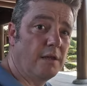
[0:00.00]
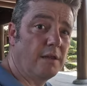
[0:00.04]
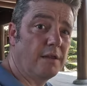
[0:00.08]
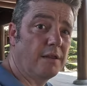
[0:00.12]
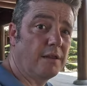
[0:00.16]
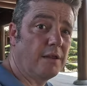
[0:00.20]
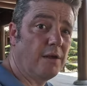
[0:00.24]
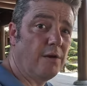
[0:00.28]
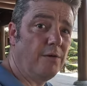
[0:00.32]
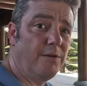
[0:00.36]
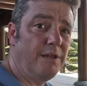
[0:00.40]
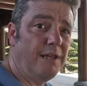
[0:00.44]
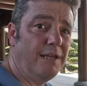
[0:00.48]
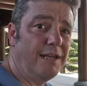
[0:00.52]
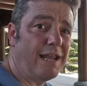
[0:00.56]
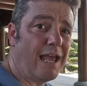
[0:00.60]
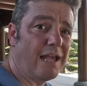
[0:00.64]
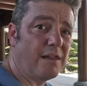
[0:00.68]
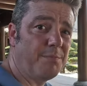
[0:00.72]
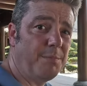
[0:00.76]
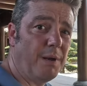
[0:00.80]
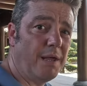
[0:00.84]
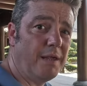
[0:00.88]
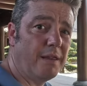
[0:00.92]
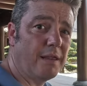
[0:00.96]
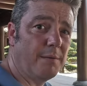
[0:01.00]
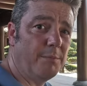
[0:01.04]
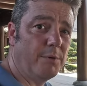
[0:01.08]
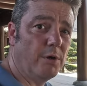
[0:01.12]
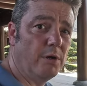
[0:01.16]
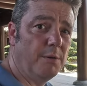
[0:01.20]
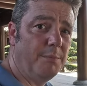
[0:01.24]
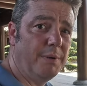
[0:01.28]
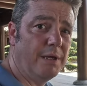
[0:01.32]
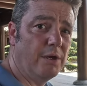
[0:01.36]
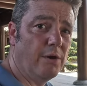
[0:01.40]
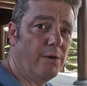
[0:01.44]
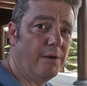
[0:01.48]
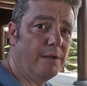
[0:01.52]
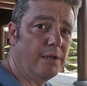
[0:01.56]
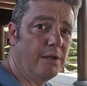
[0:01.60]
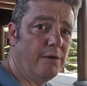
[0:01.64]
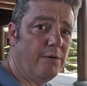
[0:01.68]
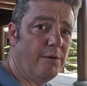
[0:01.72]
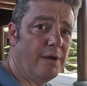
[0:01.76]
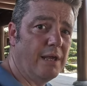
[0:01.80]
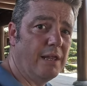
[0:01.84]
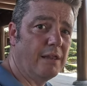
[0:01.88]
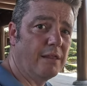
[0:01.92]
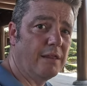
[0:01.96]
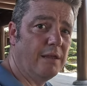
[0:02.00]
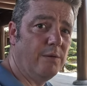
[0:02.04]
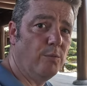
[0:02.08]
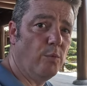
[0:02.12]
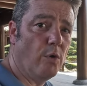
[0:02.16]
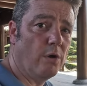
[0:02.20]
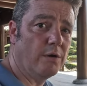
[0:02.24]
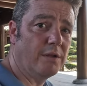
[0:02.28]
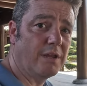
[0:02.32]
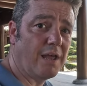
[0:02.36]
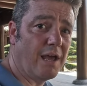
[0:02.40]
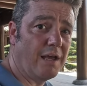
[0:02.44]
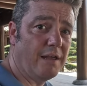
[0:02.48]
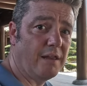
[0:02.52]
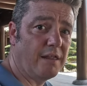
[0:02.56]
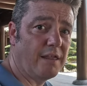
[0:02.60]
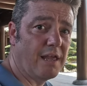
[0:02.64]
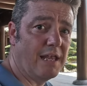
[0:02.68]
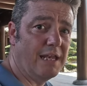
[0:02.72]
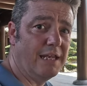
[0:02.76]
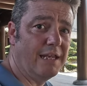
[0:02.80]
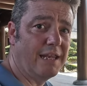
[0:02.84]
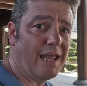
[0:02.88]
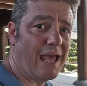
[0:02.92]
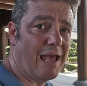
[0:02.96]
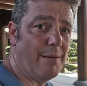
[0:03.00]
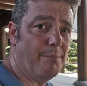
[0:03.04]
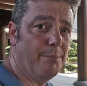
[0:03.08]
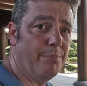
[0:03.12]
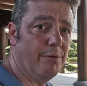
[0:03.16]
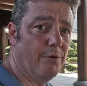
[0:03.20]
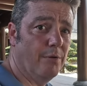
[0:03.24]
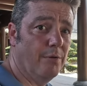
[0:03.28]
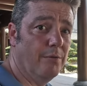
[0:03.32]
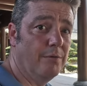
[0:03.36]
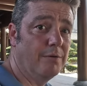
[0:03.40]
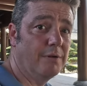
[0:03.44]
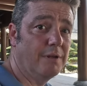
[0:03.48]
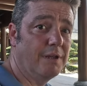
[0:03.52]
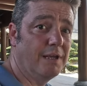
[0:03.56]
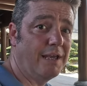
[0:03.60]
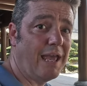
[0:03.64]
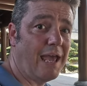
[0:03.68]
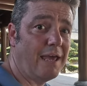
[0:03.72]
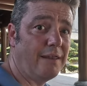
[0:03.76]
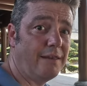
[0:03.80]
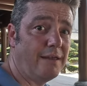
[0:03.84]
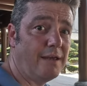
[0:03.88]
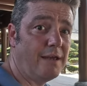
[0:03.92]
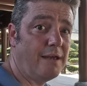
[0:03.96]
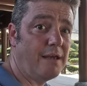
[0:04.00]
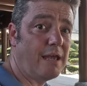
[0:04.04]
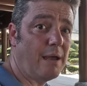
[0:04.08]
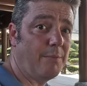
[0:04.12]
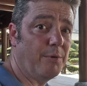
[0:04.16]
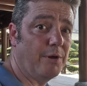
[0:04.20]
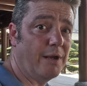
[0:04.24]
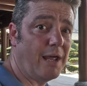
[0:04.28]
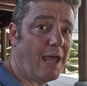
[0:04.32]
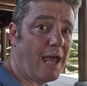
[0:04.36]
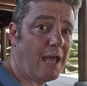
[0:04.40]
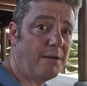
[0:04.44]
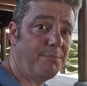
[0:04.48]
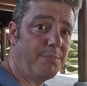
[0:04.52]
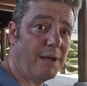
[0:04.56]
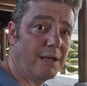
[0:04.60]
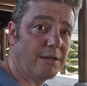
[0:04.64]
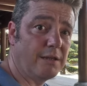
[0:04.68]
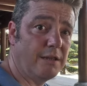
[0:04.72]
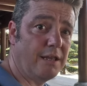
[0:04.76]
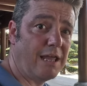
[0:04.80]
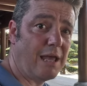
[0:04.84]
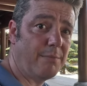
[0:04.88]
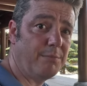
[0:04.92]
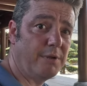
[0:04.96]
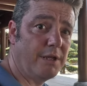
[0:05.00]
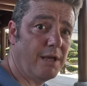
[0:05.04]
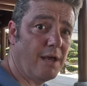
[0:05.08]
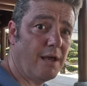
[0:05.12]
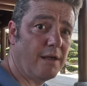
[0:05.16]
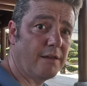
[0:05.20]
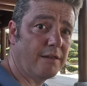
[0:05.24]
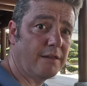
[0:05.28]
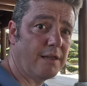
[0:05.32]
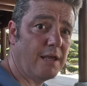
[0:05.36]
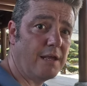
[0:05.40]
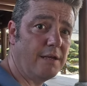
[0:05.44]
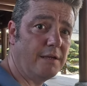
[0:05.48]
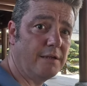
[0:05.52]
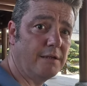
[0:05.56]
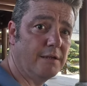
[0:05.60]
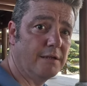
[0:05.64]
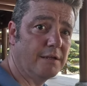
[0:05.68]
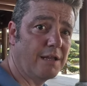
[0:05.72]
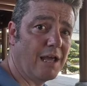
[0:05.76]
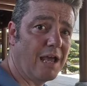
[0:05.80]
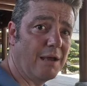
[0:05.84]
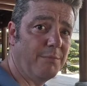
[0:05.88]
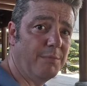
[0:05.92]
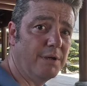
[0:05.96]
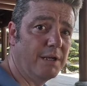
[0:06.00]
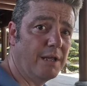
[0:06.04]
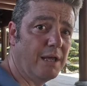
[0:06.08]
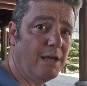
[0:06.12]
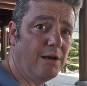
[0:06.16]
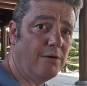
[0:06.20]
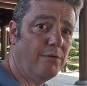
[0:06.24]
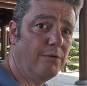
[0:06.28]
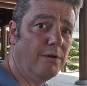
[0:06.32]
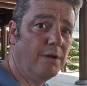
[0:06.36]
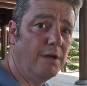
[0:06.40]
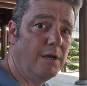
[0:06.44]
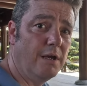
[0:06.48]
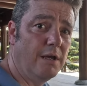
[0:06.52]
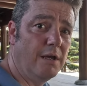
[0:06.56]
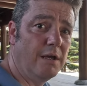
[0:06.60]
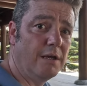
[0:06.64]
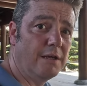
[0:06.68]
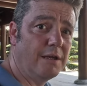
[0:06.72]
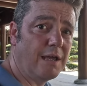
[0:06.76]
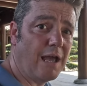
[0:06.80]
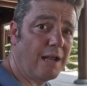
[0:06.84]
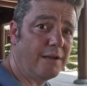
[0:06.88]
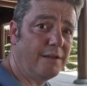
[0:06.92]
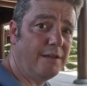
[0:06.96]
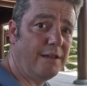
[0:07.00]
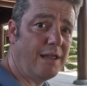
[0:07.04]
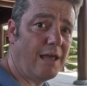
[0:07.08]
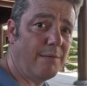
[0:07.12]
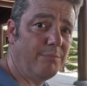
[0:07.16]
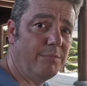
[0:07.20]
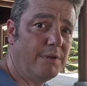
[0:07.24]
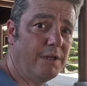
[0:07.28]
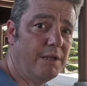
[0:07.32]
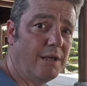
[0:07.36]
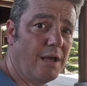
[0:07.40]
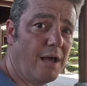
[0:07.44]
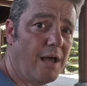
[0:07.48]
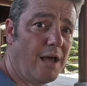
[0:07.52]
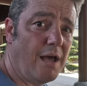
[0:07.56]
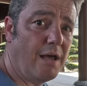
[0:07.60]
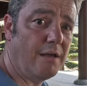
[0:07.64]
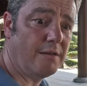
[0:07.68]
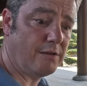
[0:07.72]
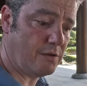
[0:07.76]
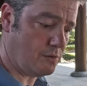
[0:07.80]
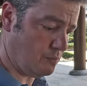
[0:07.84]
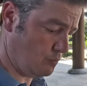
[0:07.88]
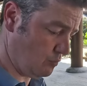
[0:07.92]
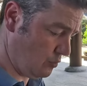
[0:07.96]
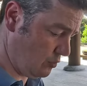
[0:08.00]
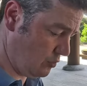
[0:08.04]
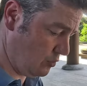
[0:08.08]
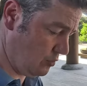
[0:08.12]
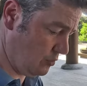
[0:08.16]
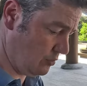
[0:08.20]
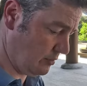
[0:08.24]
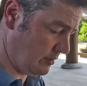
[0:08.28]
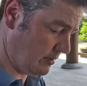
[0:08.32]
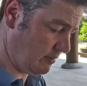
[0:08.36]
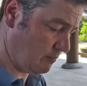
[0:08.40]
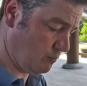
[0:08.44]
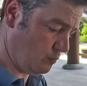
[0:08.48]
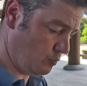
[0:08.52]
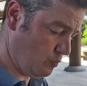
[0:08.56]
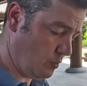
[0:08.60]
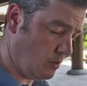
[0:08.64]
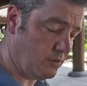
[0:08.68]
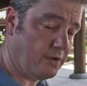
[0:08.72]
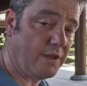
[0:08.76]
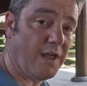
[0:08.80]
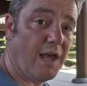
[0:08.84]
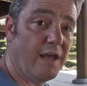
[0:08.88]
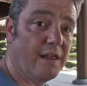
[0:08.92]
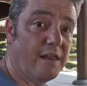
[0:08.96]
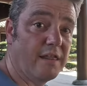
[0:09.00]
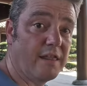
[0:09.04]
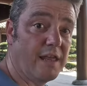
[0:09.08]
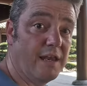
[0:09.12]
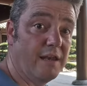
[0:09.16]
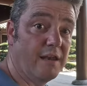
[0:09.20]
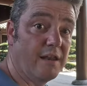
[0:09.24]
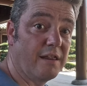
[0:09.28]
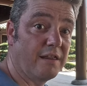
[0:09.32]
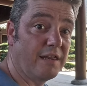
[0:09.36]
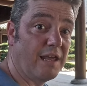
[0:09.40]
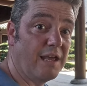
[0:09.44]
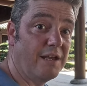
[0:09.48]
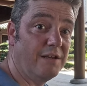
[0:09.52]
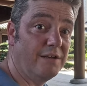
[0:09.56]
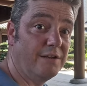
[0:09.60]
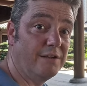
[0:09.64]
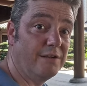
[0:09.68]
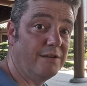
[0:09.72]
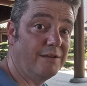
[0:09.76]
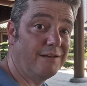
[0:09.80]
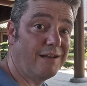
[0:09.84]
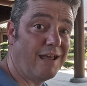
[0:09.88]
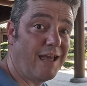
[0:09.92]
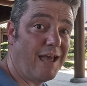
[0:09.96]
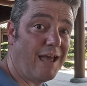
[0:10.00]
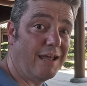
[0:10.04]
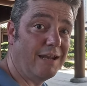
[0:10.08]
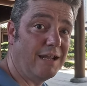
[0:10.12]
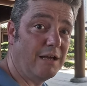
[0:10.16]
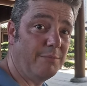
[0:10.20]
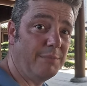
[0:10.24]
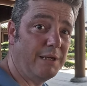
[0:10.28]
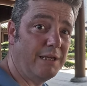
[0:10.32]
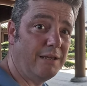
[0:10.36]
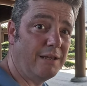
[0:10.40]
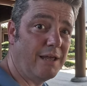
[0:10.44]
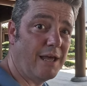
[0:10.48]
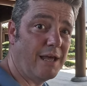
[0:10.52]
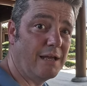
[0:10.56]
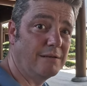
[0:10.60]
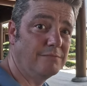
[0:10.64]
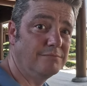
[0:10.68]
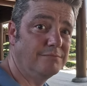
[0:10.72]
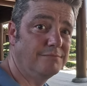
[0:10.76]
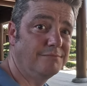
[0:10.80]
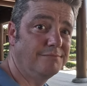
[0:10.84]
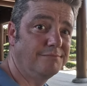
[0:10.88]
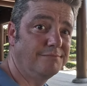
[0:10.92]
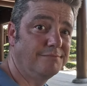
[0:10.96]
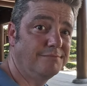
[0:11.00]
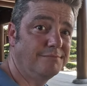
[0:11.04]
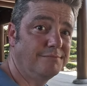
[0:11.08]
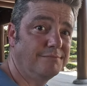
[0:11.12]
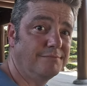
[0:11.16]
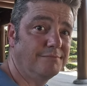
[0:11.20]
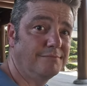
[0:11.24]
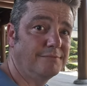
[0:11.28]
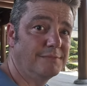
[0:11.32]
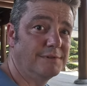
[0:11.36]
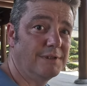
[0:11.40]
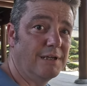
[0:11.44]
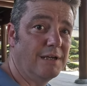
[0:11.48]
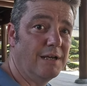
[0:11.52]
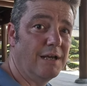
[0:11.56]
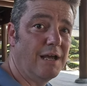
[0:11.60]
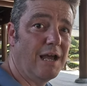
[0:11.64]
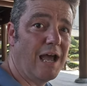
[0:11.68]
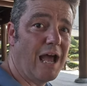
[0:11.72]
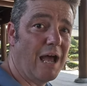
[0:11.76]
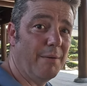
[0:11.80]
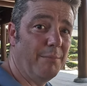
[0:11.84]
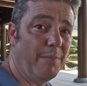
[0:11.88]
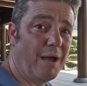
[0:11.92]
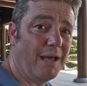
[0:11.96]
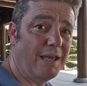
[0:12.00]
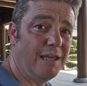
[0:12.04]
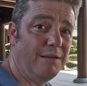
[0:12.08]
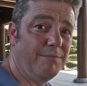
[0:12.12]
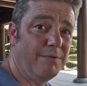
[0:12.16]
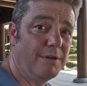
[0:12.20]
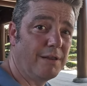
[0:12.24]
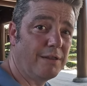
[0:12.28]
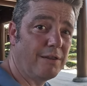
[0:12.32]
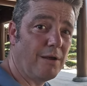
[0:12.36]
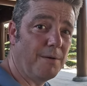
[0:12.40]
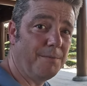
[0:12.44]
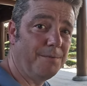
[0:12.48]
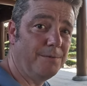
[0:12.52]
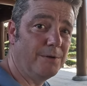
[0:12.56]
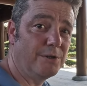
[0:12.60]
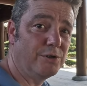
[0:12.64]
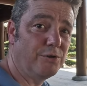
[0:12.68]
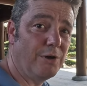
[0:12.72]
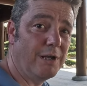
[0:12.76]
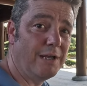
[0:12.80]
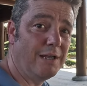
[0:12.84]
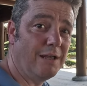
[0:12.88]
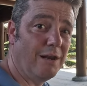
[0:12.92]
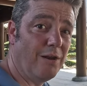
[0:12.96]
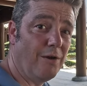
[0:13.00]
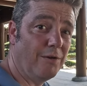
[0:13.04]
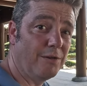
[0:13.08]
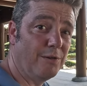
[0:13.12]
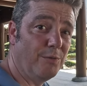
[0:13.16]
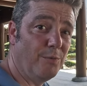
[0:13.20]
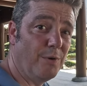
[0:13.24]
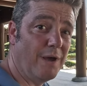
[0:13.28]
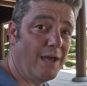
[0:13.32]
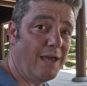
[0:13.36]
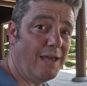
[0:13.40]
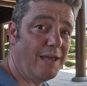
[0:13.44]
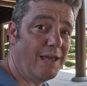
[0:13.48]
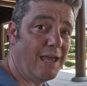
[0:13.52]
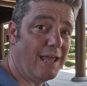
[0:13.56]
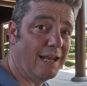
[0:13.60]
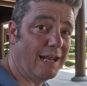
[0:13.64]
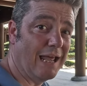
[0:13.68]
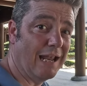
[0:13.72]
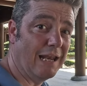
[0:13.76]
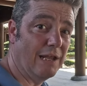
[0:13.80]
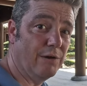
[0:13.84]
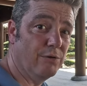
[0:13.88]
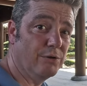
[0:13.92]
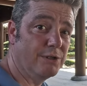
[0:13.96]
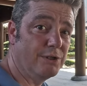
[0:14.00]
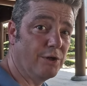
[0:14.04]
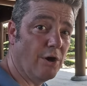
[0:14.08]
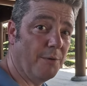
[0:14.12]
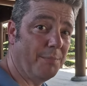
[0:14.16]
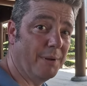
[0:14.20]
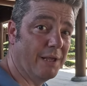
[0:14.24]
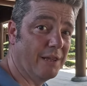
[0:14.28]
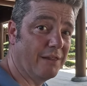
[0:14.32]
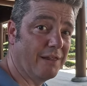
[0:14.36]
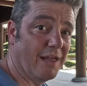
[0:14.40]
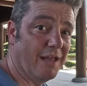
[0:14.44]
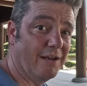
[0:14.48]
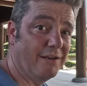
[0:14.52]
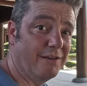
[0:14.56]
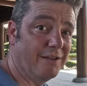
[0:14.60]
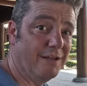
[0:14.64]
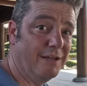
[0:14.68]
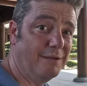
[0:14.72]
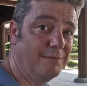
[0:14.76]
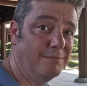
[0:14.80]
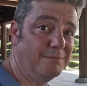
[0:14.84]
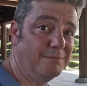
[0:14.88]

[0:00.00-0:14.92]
So the next place I'm going to be going to is the Wong Tai Sin Temple. To get there, I'm going to head back to the MTR station at Diamond Hill, catch the MTR toward Wong Tai Sin Station, and I'll be there. I might even stop for a drink along the way in that little shopping centre.